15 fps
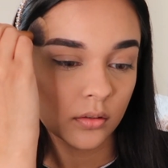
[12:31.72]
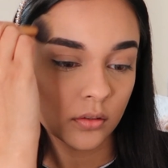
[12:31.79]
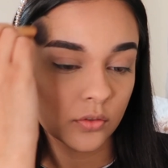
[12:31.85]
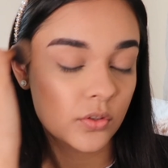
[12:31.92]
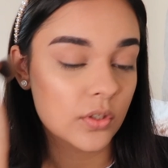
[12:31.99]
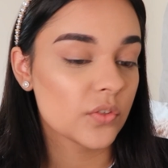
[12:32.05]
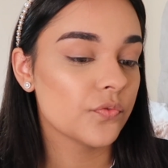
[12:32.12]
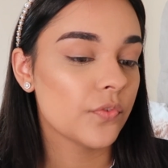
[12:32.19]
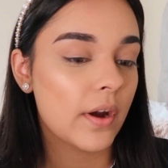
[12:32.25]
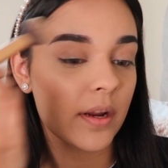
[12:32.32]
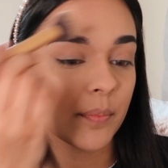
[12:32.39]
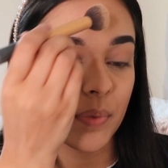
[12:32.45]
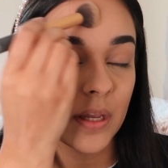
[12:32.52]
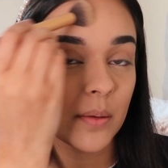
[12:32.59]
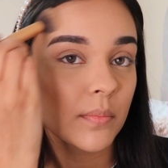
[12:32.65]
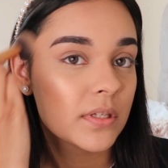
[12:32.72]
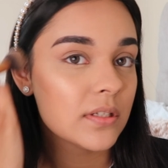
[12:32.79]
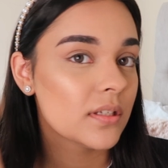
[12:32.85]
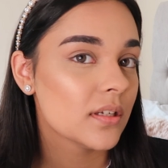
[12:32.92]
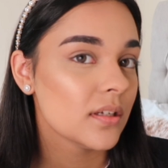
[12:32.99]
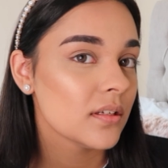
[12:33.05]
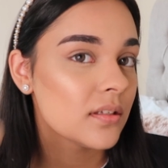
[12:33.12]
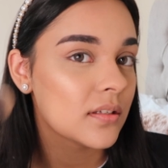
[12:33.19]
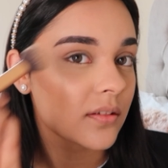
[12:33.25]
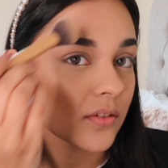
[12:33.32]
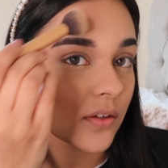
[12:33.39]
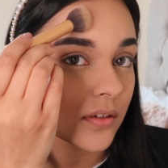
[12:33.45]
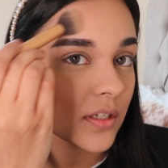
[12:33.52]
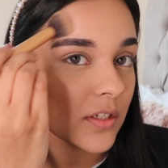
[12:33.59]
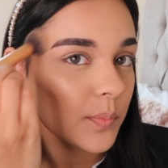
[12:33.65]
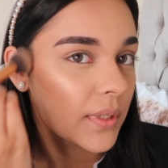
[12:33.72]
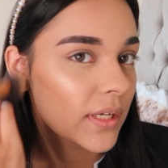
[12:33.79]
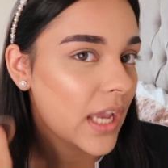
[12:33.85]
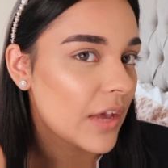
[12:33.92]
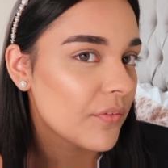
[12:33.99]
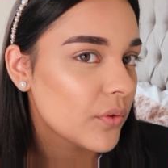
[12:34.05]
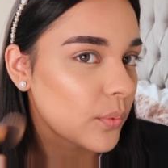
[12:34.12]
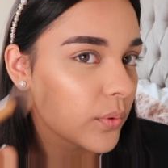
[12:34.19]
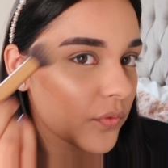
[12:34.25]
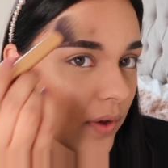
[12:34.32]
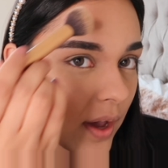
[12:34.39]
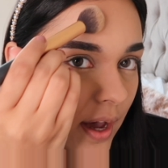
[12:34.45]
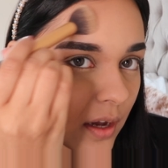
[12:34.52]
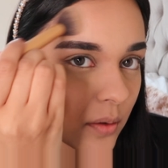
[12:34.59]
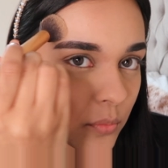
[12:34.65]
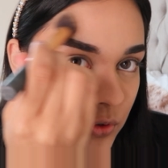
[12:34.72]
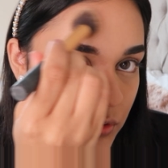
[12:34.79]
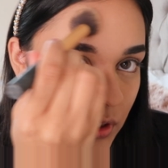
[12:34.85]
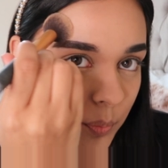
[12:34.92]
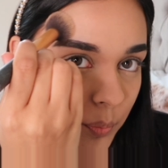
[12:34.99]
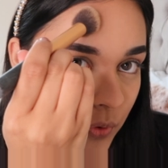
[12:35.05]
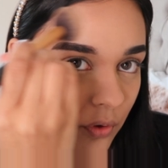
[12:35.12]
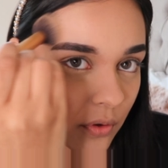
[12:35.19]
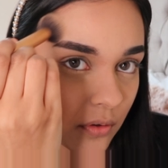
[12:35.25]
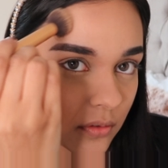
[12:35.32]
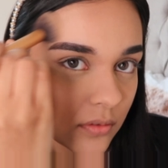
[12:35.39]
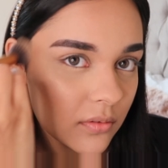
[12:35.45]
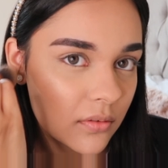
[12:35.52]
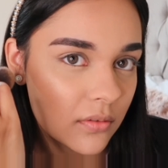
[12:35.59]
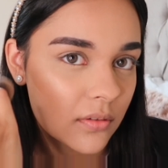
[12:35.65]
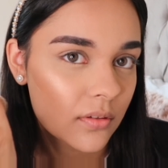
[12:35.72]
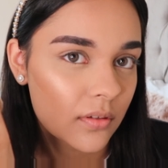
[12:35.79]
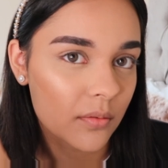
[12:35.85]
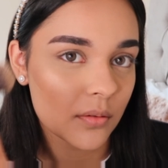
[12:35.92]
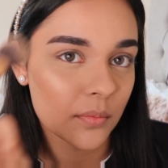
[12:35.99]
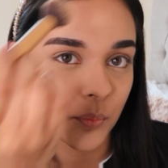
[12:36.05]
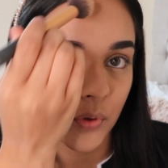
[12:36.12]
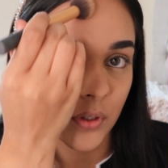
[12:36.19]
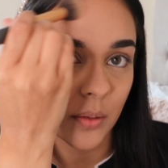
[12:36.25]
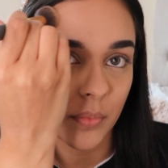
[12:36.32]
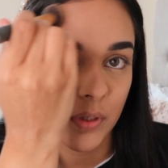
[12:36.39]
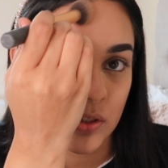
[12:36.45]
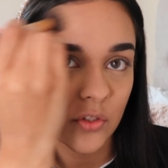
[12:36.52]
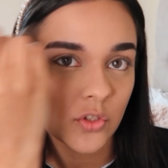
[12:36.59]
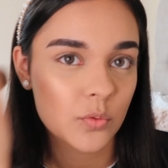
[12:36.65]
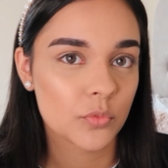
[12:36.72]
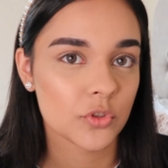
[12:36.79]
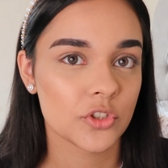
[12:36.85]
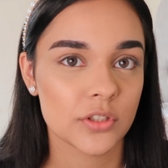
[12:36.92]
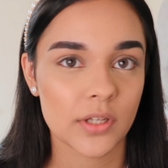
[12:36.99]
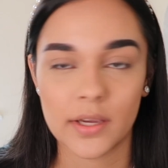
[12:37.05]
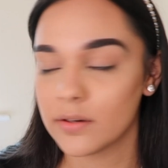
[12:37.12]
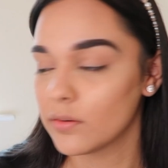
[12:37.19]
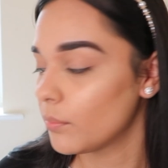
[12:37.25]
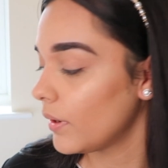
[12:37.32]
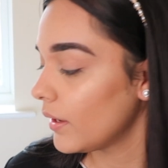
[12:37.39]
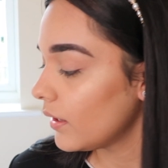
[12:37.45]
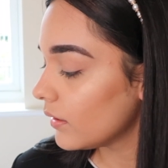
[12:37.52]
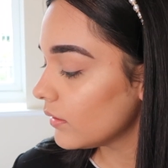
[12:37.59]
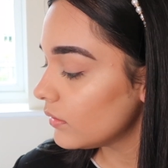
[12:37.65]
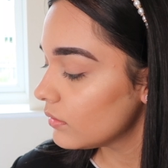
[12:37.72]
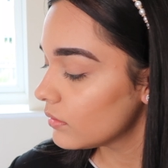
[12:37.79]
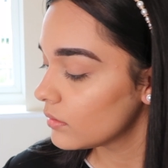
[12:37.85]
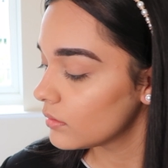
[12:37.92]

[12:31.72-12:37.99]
So it's very pigmented, so I need to be careful with how much I put on. I'm putting a bit too much shine on my head.